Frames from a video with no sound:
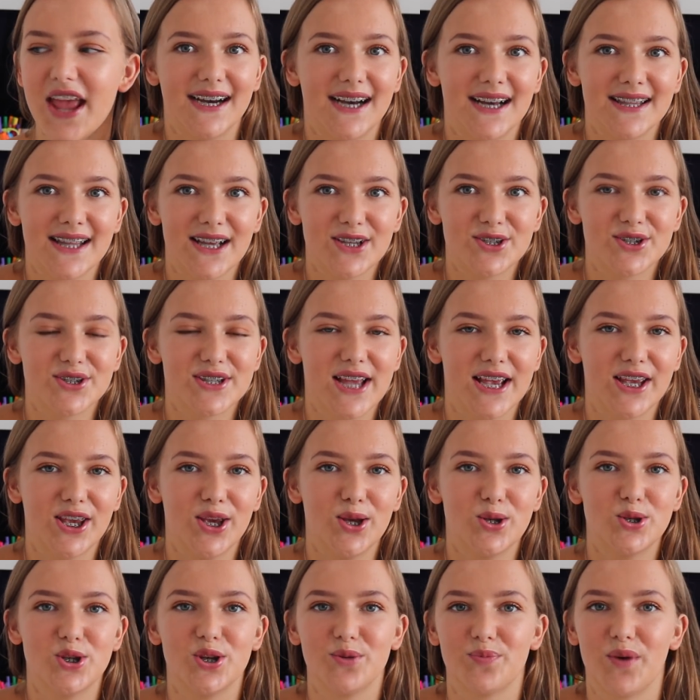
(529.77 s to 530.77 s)
And that's just like
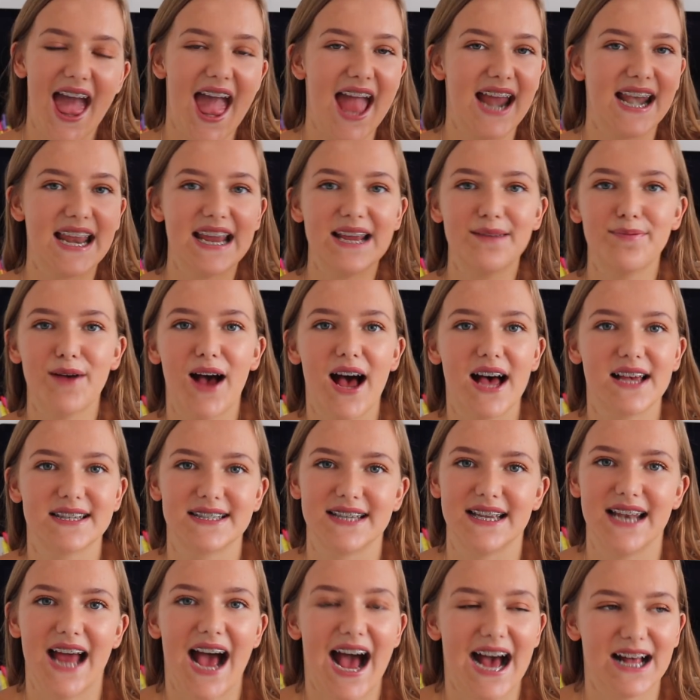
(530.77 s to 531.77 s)
YouTube. Any
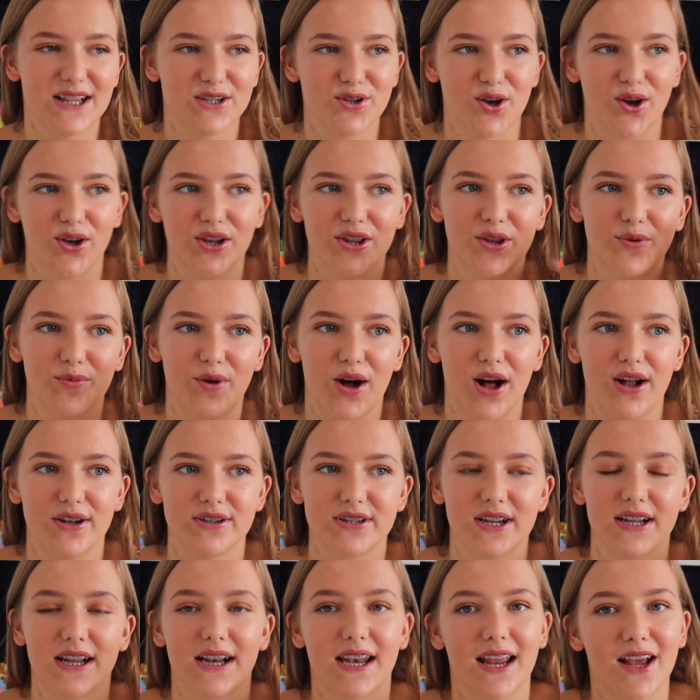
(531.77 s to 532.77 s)
person at all in the
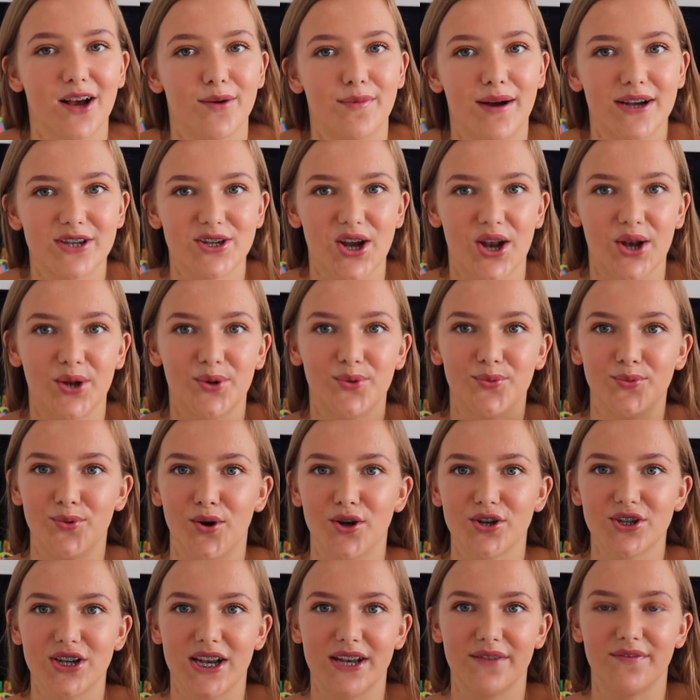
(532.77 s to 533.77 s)
world can click on my channel and
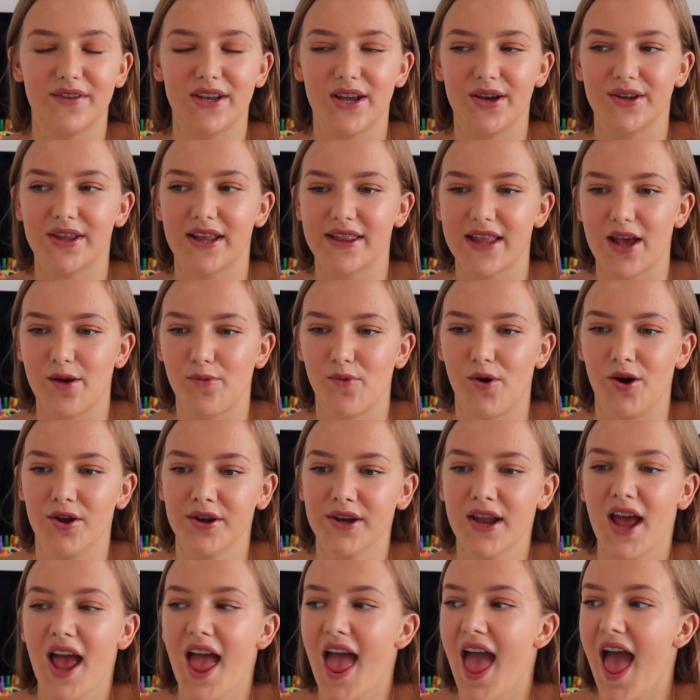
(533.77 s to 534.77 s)
watch any video that they
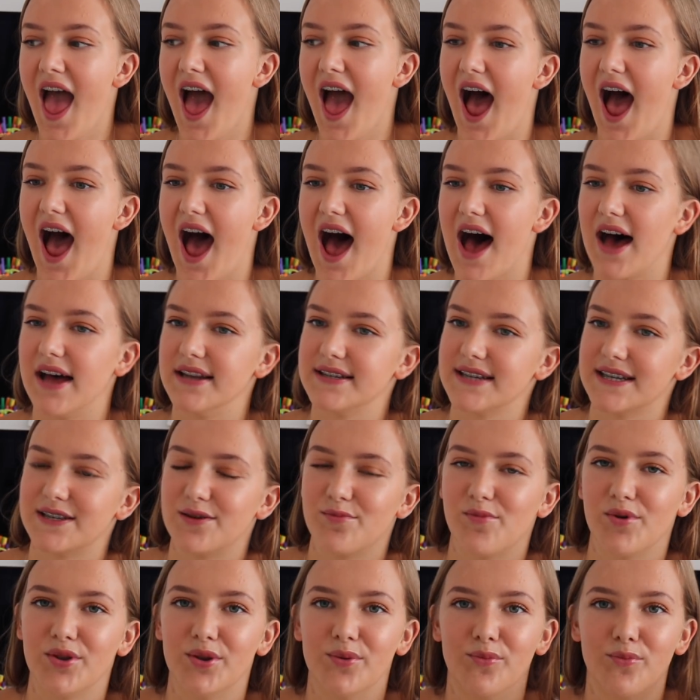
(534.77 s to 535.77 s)
want, and I
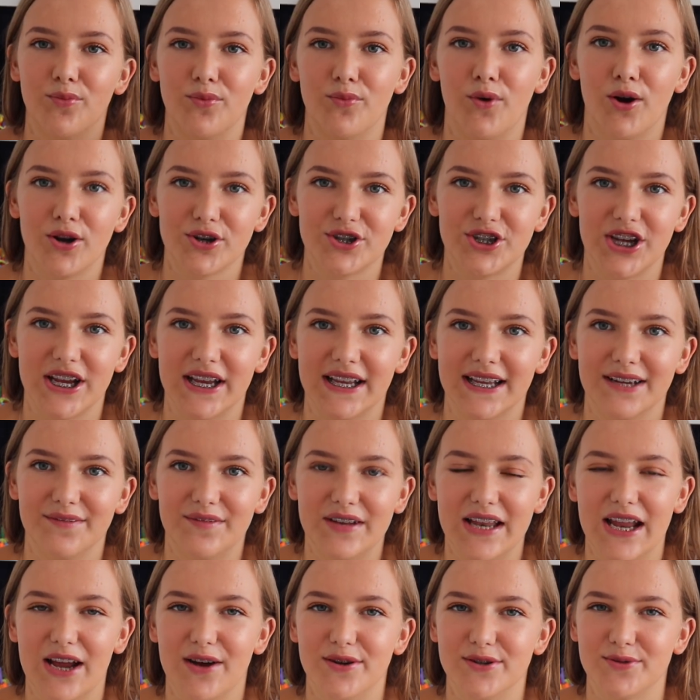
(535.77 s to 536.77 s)
didn't want them watching
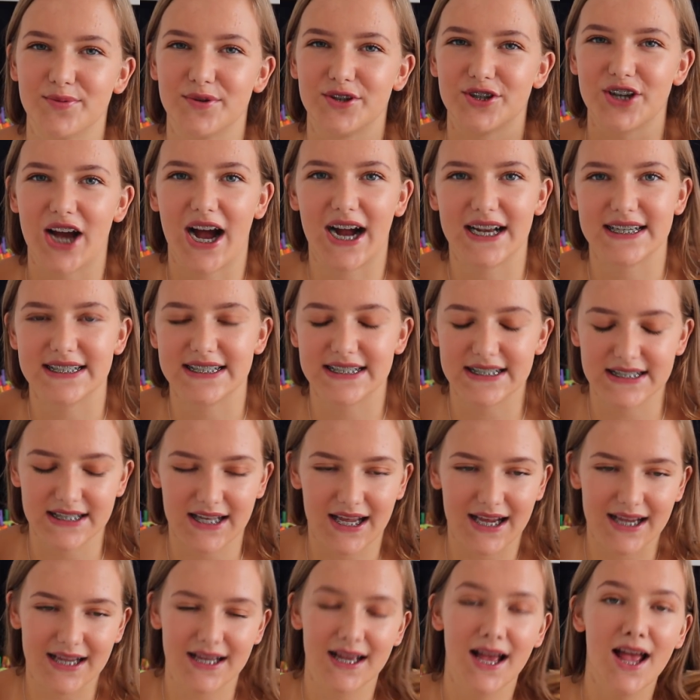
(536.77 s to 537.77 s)
videos which I didn't
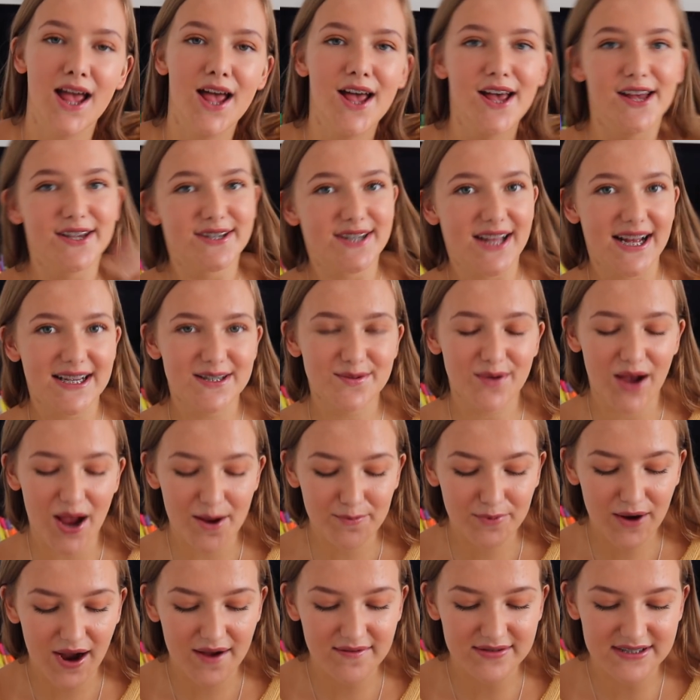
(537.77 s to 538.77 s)
like, so that's why
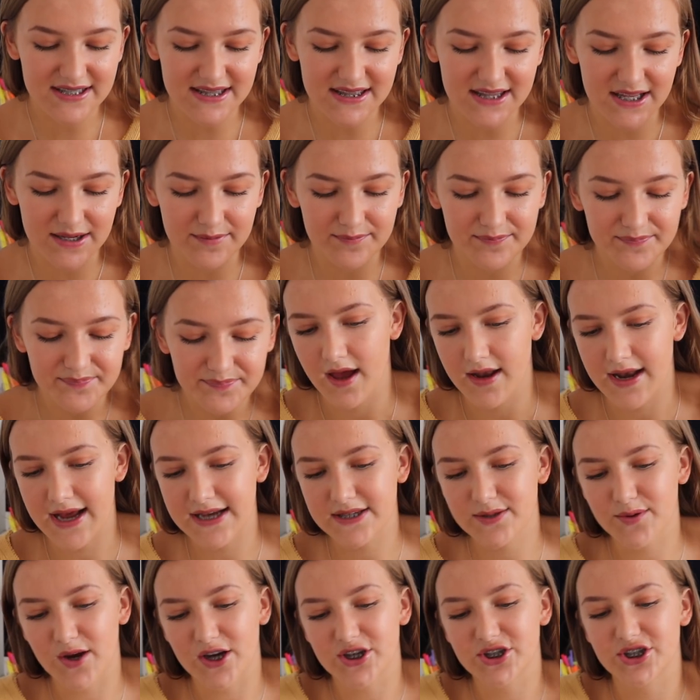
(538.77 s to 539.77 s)
I privated them.
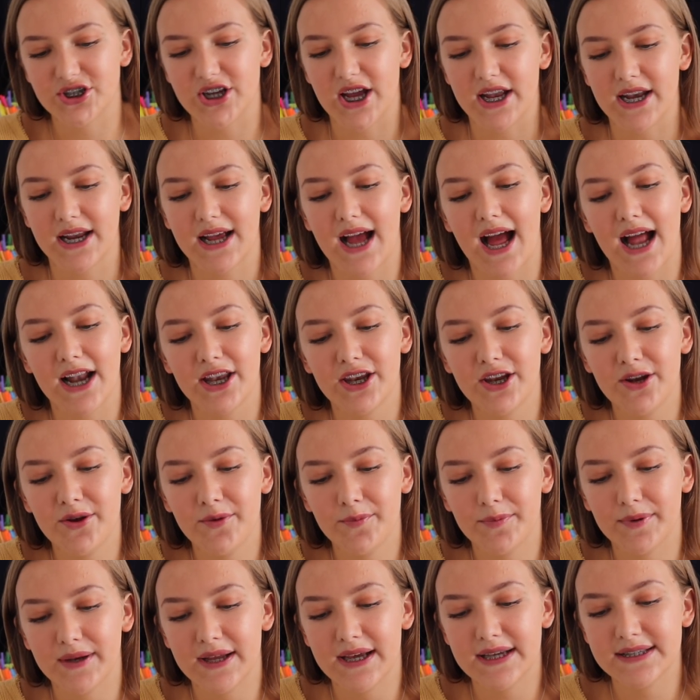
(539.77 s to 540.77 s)
Next question, can
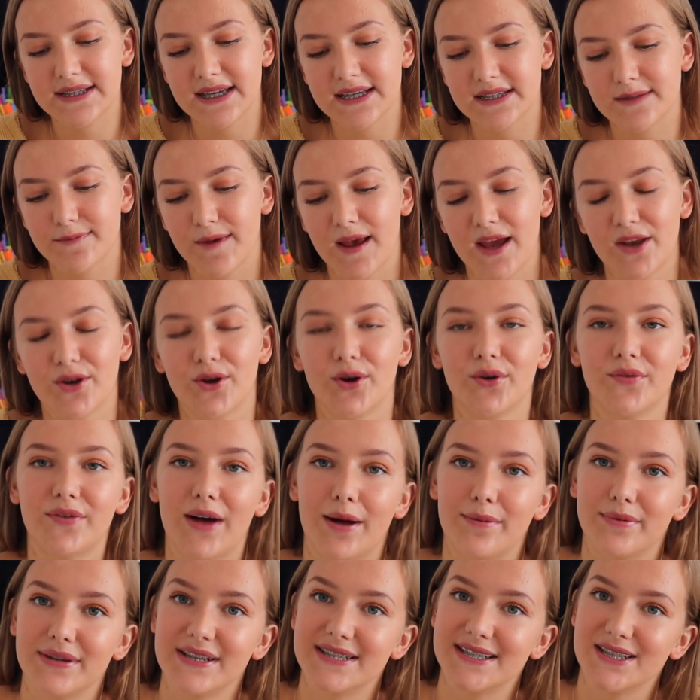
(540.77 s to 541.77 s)
you please explain your
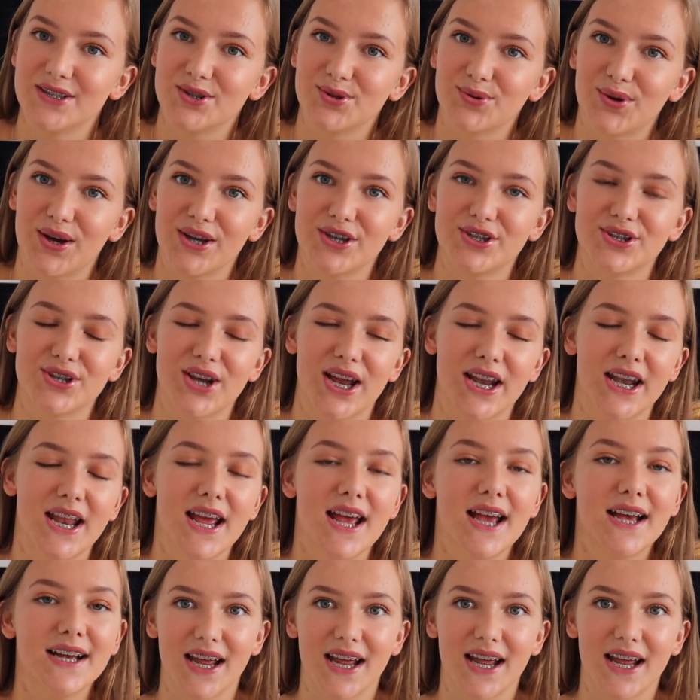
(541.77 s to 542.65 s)
family situation?